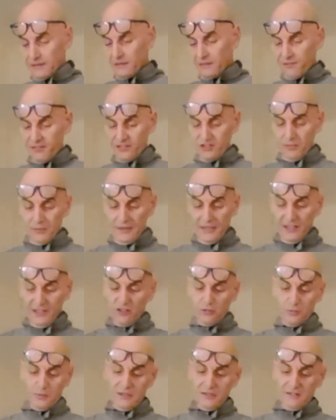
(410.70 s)
some of
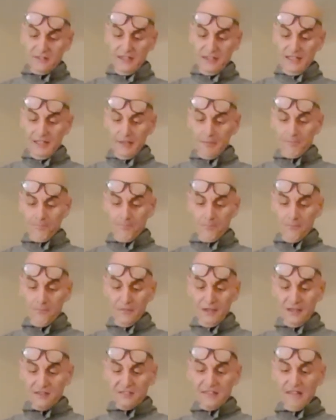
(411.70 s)
this, because
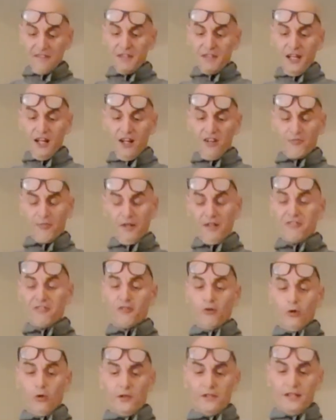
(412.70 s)

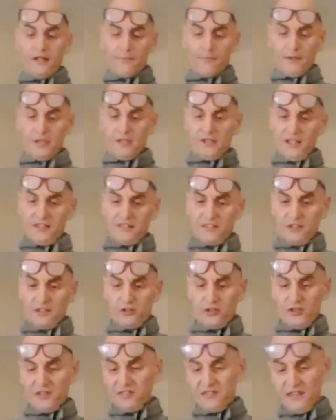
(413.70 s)
7.5x4, that'd be a nice,
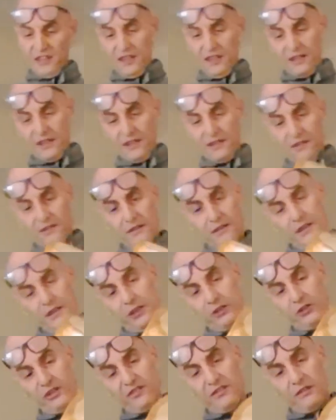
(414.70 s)
interesting
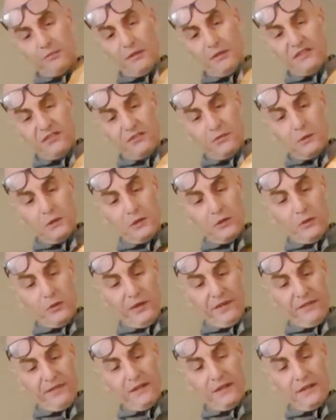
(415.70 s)
piece to work
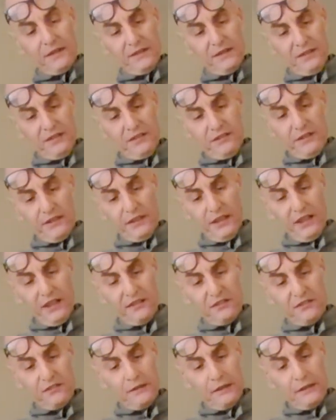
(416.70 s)
with. It's a
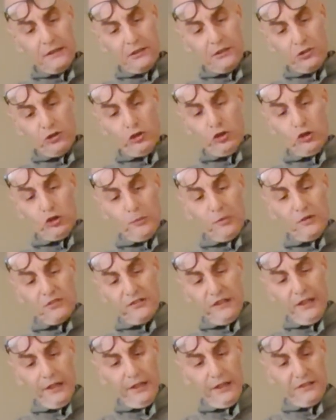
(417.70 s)
nice, durable
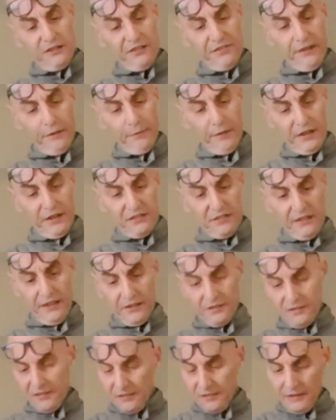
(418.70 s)
size, if that makes
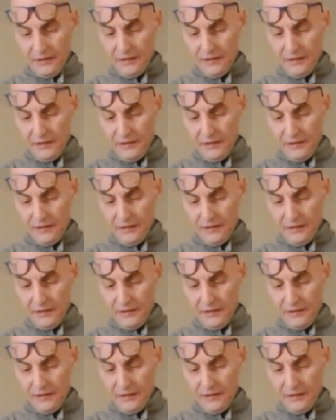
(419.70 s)
sense.